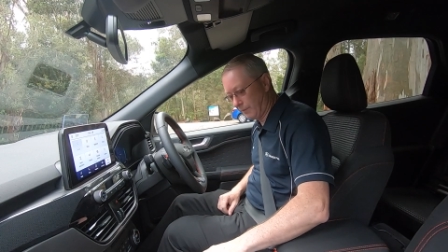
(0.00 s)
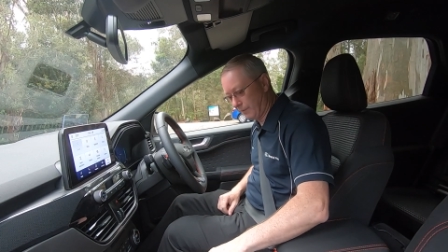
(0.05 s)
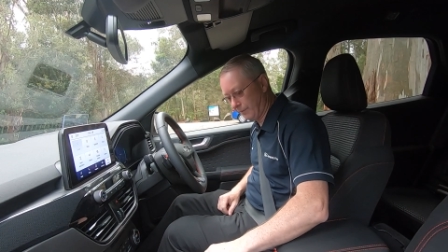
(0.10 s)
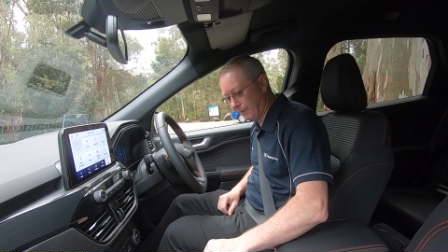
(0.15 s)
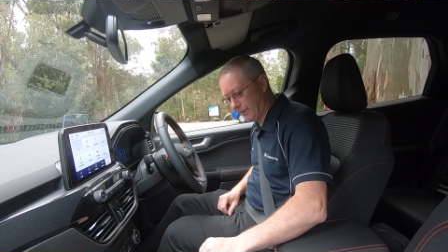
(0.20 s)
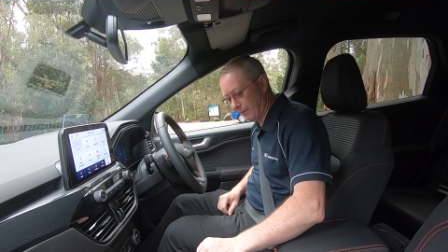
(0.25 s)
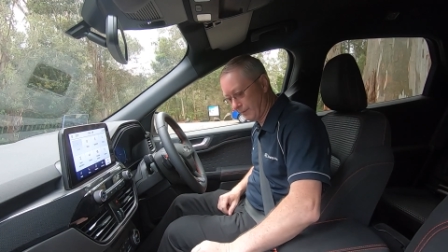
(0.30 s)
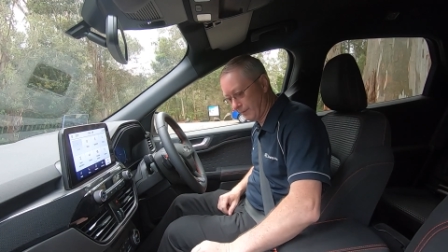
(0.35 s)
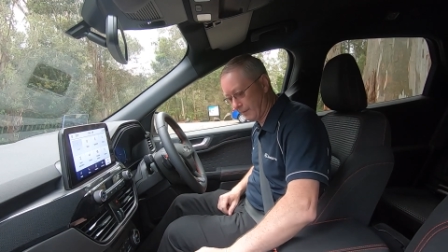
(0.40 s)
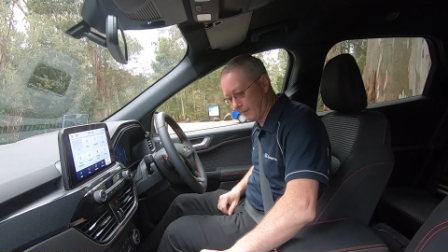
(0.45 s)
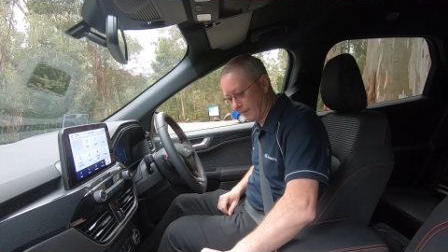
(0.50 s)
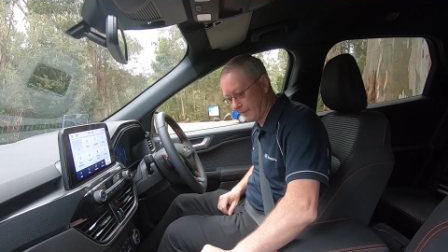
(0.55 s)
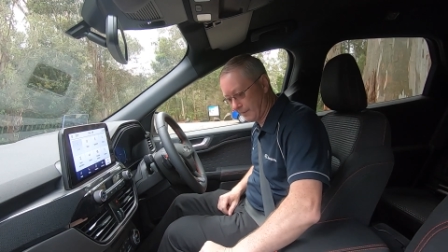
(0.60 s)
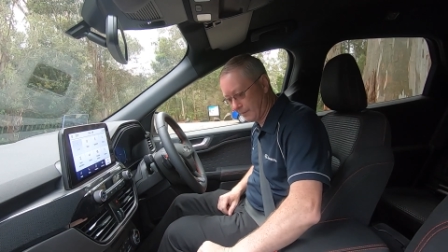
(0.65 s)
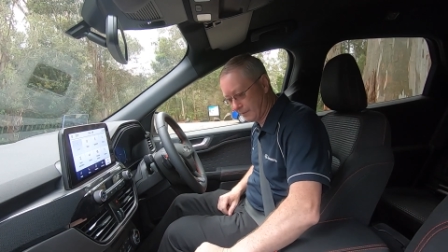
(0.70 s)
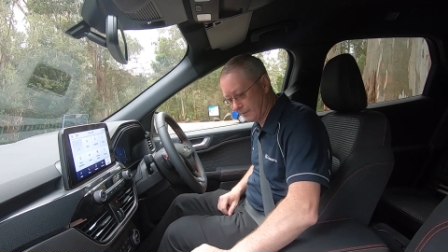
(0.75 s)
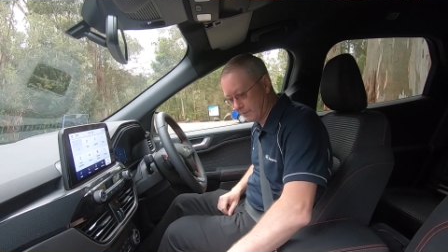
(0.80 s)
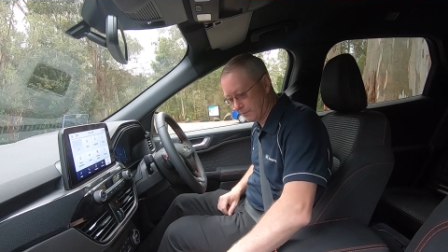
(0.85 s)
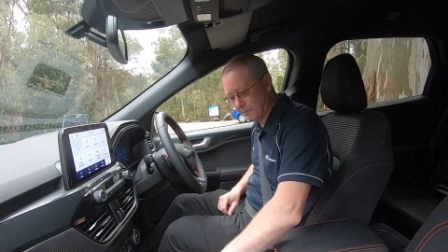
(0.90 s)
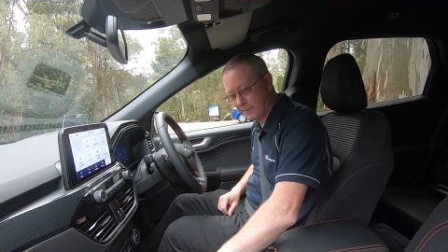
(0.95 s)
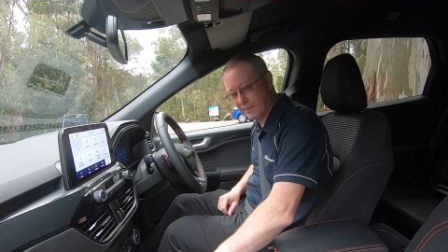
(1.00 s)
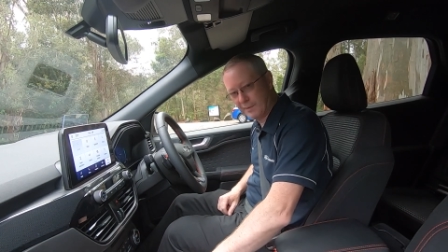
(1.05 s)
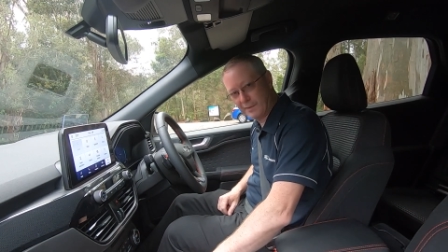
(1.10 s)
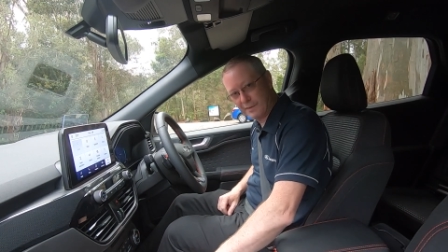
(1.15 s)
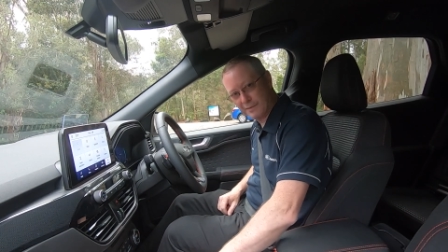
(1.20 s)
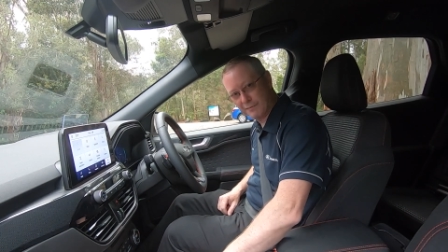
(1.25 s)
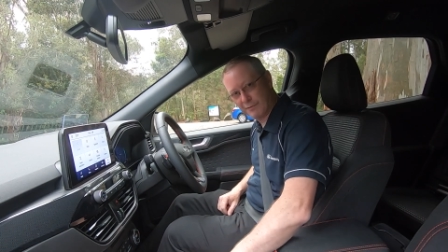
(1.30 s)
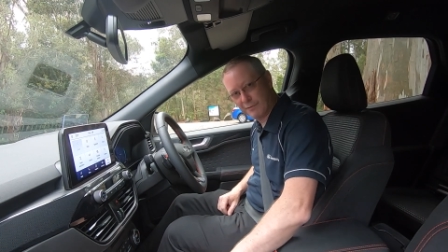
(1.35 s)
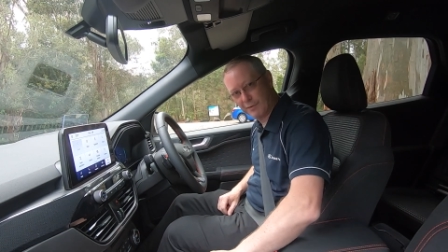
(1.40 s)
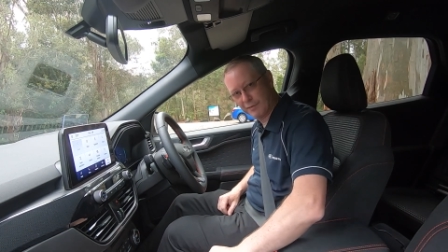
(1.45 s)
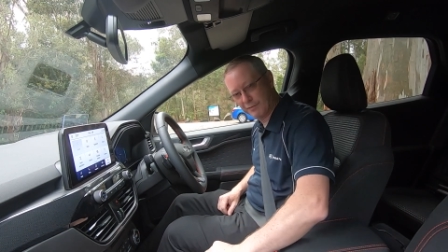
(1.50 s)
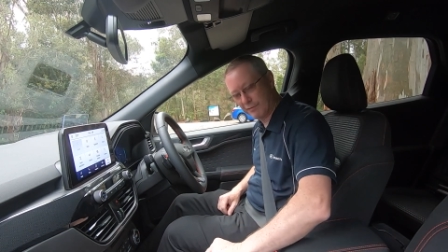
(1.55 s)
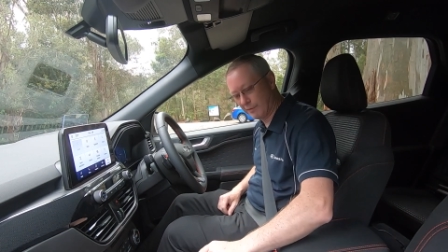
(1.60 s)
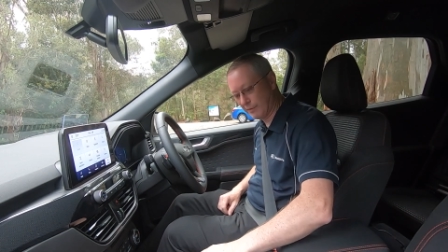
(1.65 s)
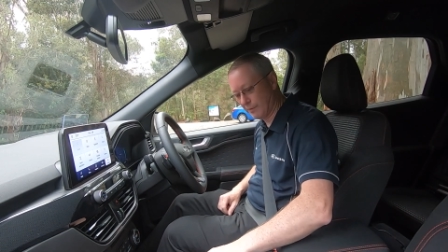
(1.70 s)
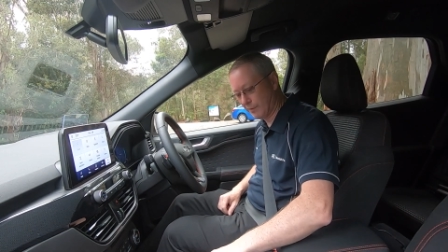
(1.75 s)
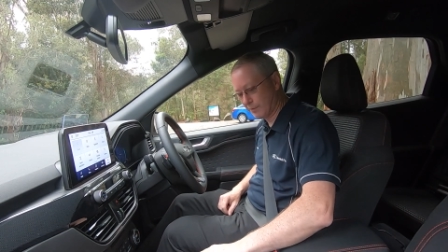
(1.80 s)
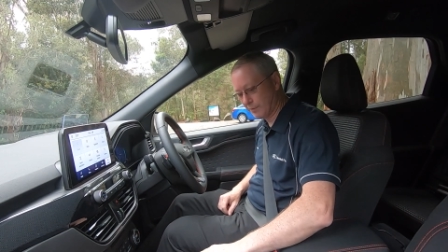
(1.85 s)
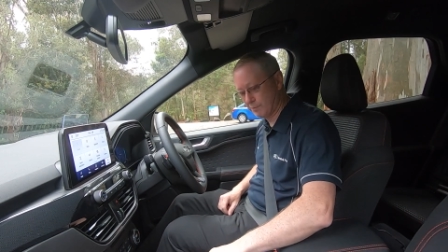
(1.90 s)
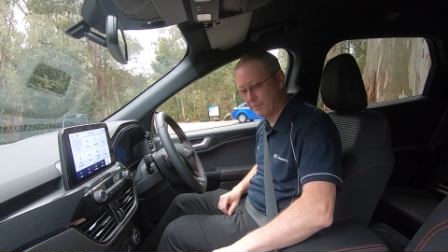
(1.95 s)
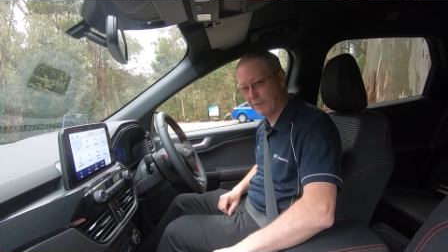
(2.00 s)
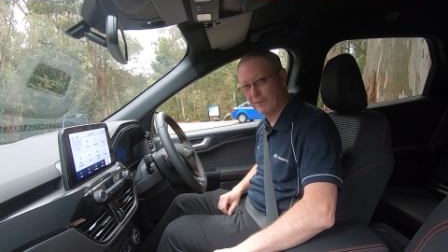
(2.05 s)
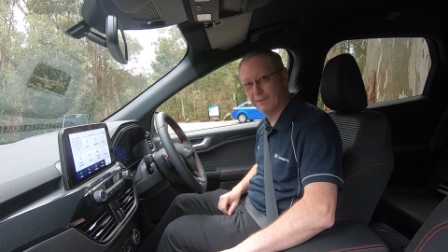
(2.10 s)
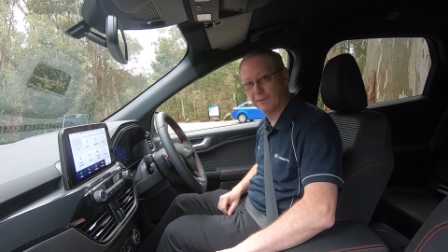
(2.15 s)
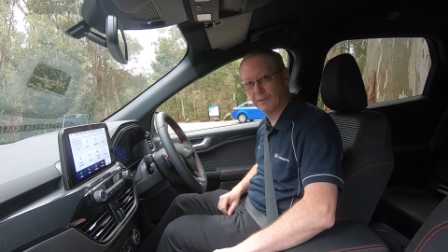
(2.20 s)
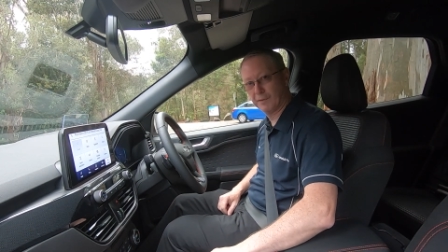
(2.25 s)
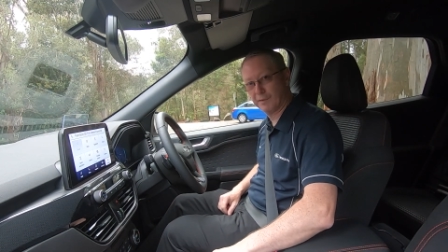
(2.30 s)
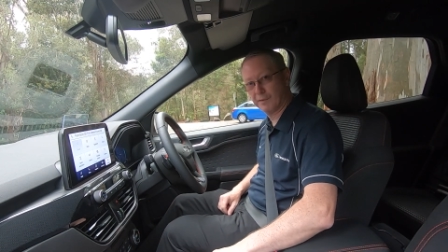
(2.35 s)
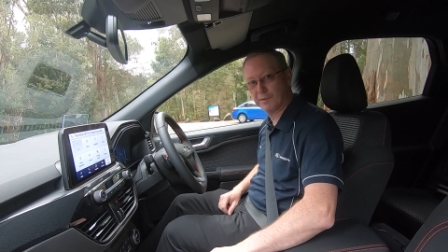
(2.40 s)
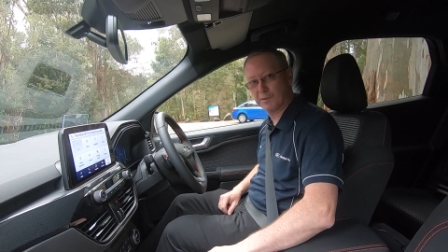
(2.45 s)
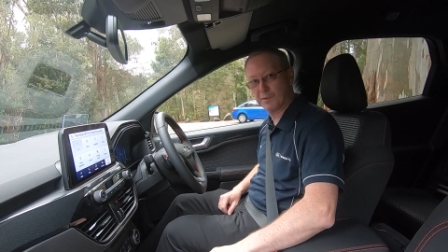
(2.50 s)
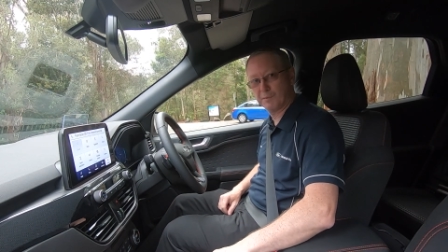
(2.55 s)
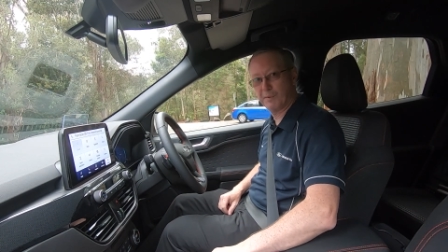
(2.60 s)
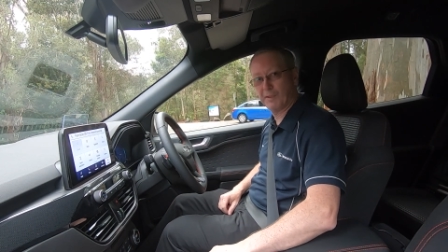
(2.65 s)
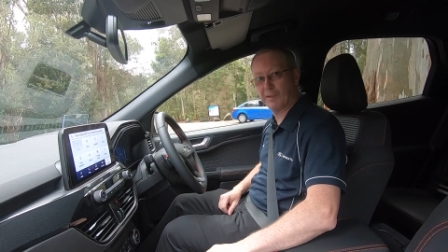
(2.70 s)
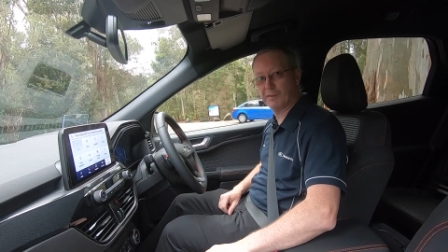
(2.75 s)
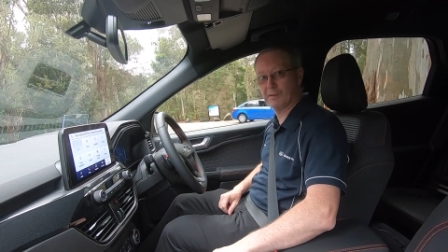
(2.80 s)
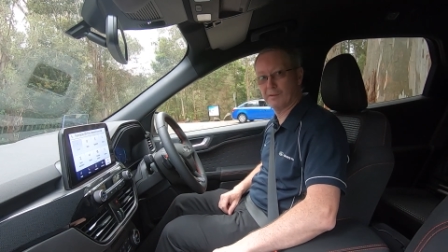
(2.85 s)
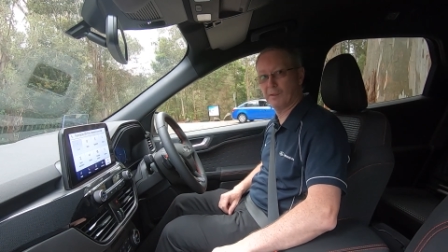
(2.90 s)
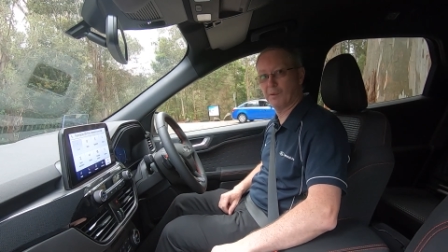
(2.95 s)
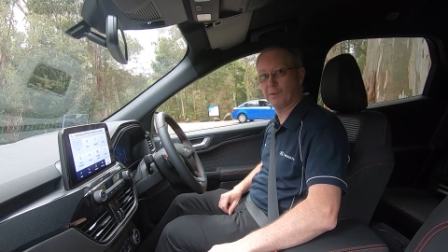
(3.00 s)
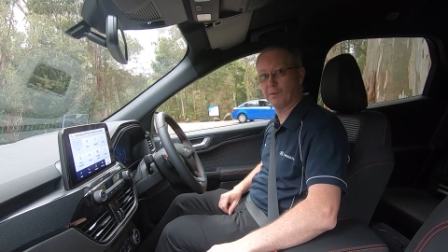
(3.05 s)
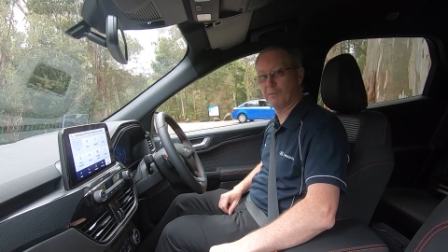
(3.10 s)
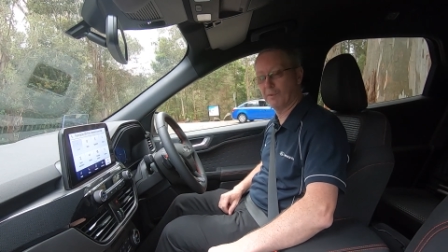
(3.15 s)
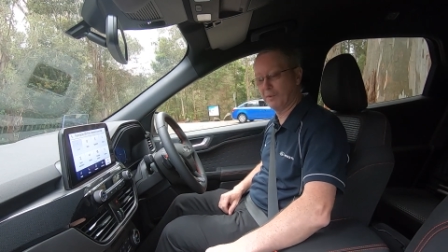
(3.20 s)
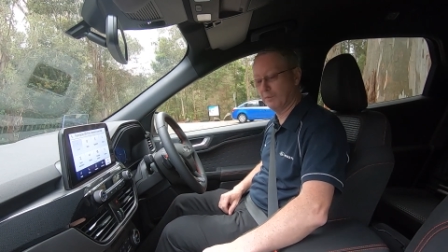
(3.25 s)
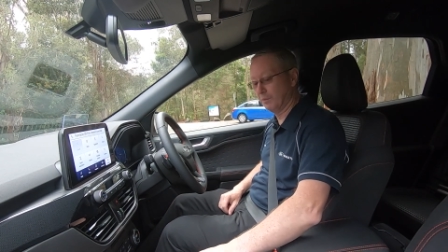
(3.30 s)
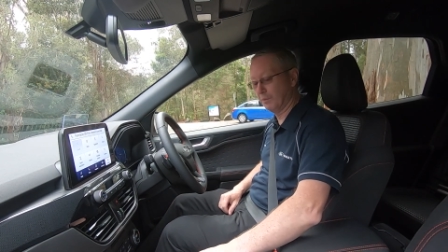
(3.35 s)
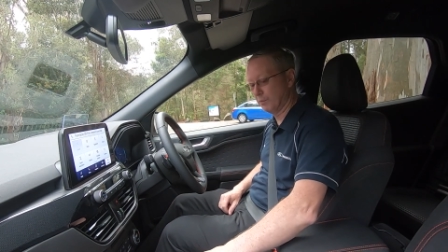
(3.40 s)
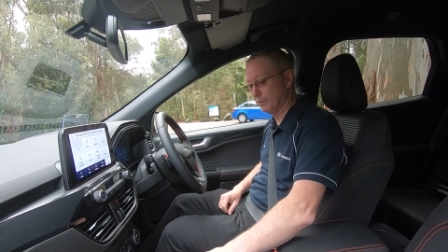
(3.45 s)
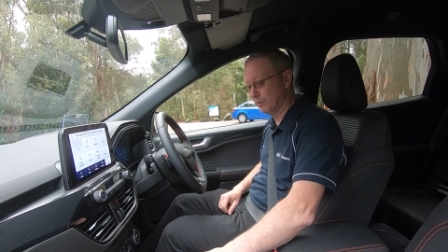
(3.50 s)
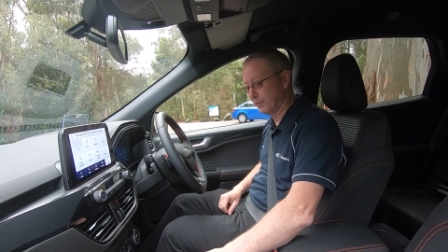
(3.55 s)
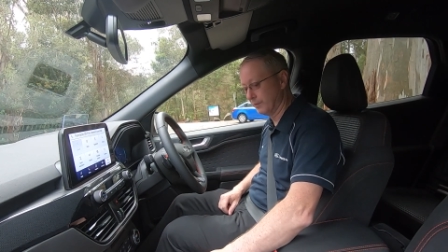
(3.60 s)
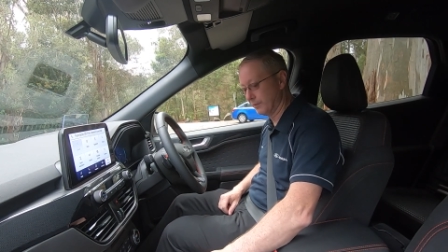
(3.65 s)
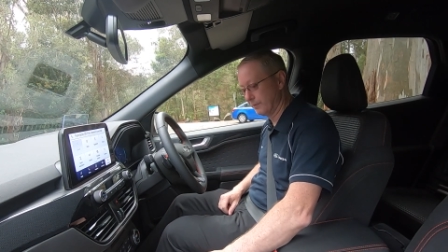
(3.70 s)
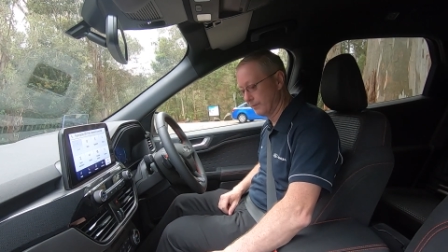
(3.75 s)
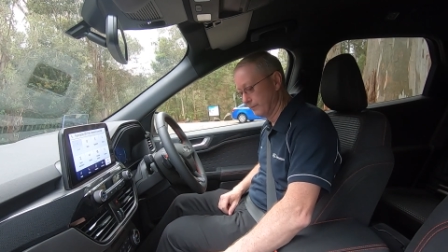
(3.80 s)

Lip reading: never had one of these rotary dials before, and I suspect a lot of people wouldn't,